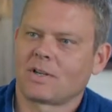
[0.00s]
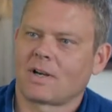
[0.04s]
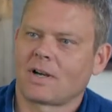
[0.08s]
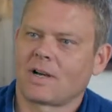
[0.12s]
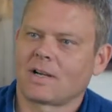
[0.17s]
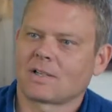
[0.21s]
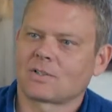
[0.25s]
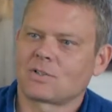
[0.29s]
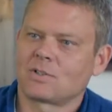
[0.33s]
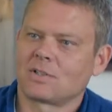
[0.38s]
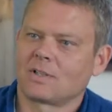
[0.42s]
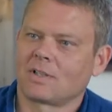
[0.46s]
The
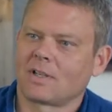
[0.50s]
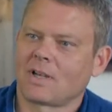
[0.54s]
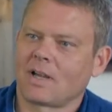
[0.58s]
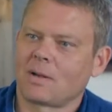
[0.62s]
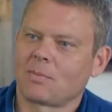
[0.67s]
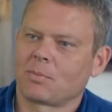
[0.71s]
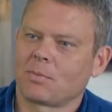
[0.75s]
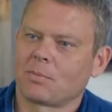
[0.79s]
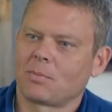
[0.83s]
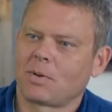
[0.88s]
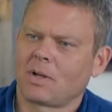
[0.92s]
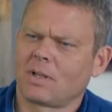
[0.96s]
oxygen, the
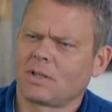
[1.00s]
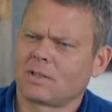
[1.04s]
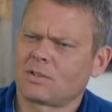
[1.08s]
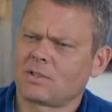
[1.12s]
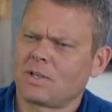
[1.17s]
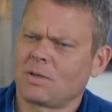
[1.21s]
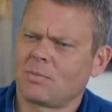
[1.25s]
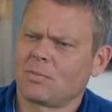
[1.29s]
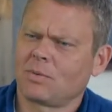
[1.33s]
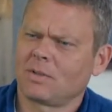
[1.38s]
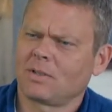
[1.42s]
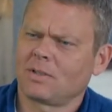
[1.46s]
hyperbolic.
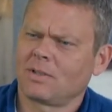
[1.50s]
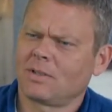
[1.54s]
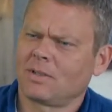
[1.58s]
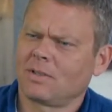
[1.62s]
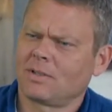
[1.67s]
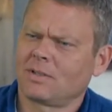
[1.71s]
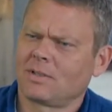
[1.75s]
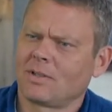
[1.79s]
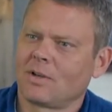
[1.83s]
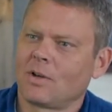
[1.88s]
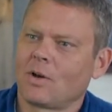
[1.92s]
John and I are gonna